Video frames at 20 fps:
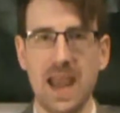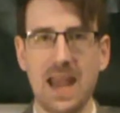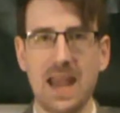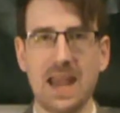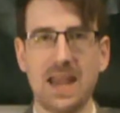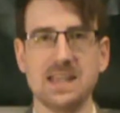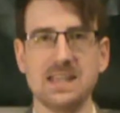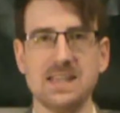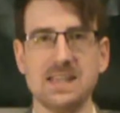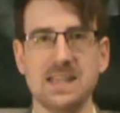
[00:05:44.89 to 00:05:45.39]

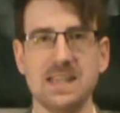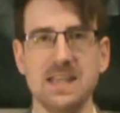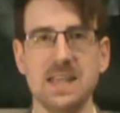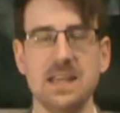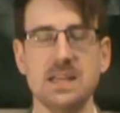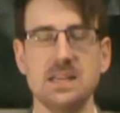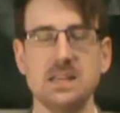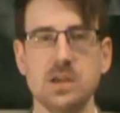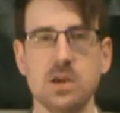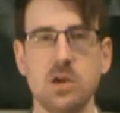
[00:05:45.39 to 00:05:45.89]

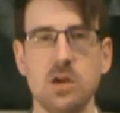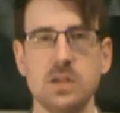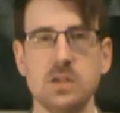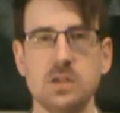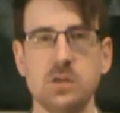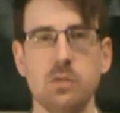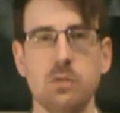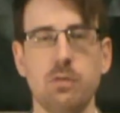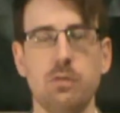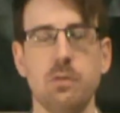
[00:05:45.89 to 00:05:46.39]
NXT
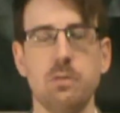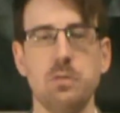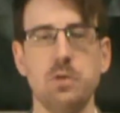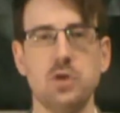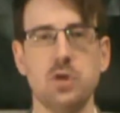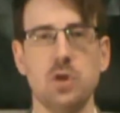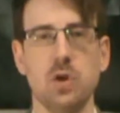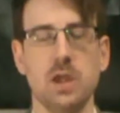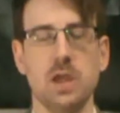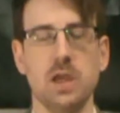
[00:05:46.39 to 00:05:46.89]
title from
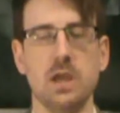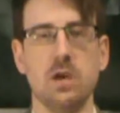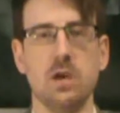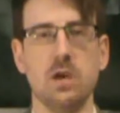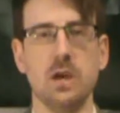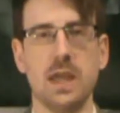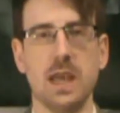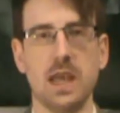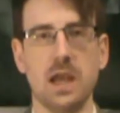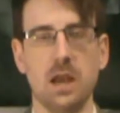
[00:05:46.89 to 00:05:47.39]
Johnny
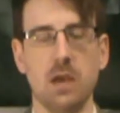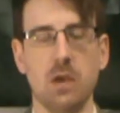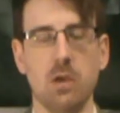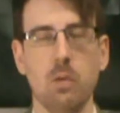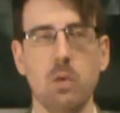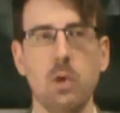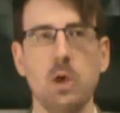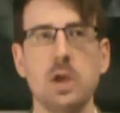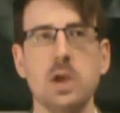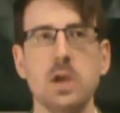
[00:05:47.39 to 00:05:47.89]
Gargano.
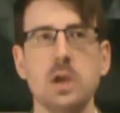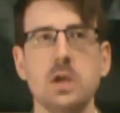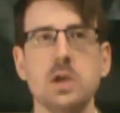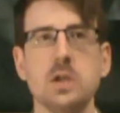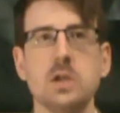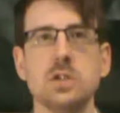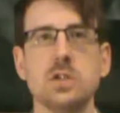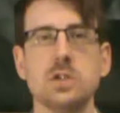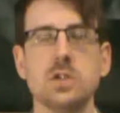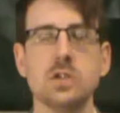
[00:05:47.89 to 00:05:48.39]

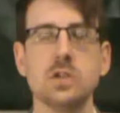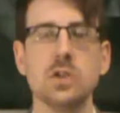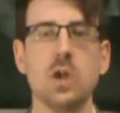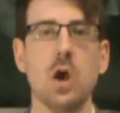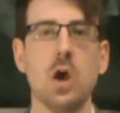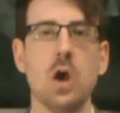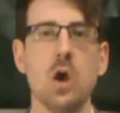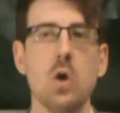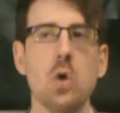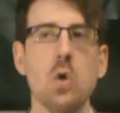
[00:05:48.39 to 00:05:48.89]

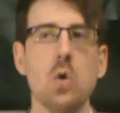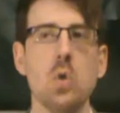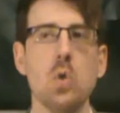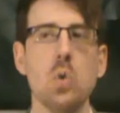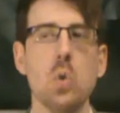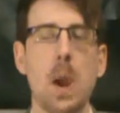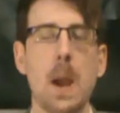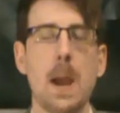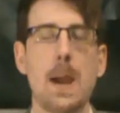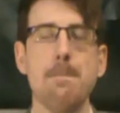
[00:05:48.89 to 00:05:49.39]

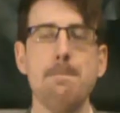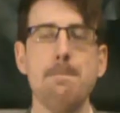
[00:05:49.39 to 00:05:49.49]
So,